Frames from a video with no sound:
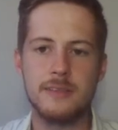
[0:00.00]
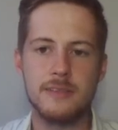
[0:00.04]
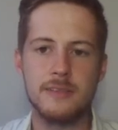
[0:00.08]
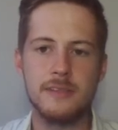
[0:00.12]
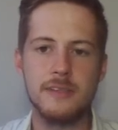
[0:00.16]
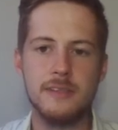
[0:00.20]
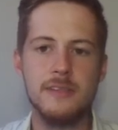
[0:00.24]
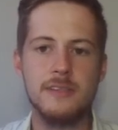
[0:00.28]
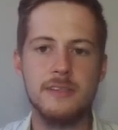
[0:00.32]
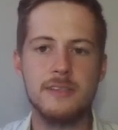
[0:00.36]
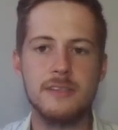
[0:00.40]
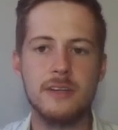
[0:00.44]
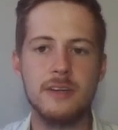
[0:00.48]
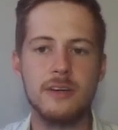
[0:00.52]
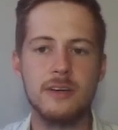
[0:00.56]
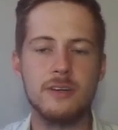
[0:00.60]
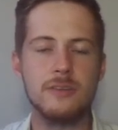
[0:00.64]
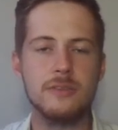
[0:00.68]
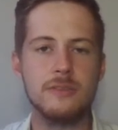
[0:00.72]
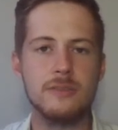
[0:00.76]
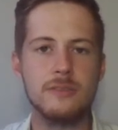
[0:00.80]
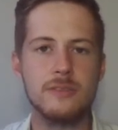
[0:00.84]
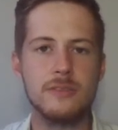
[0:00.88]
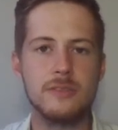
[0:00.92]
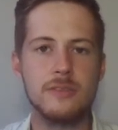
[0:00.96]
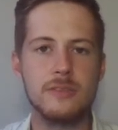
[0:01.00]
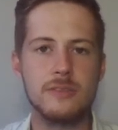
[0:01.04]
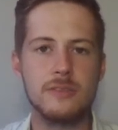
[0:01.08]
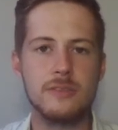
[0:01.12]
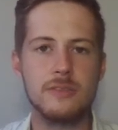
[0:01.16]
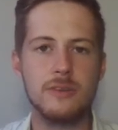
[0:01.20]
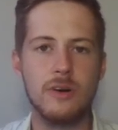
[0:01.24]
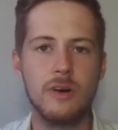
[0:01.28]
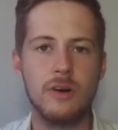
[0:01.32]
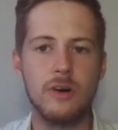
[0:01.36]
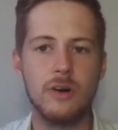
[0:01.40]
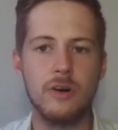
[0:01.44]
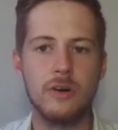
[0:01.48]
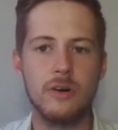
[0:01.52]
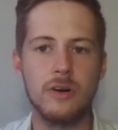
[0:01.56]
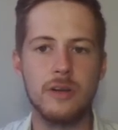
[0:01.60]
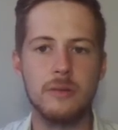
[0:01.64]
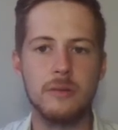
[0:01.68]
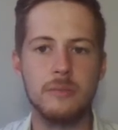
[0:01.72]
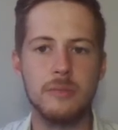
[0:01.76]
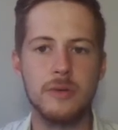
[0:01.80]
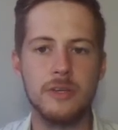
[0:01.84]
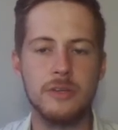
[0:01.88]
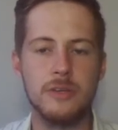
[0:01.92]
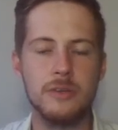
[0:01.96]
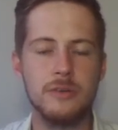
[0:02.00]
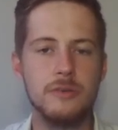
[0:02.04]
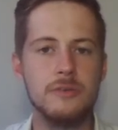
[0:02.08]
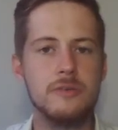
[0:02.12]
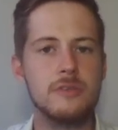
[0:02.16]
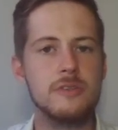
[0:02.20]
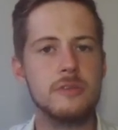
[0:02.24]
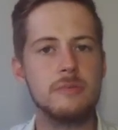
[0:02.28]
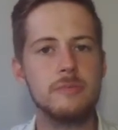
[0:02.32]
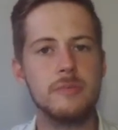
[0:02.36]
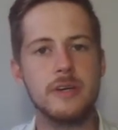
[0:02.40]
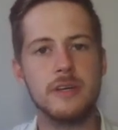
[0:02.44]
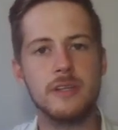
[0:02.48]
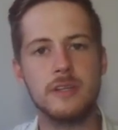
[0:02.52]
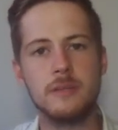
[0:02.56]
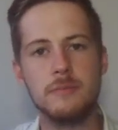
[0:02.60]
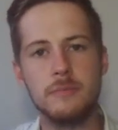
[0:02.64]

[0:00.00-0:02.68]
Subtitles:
these nodes are going to be used to make the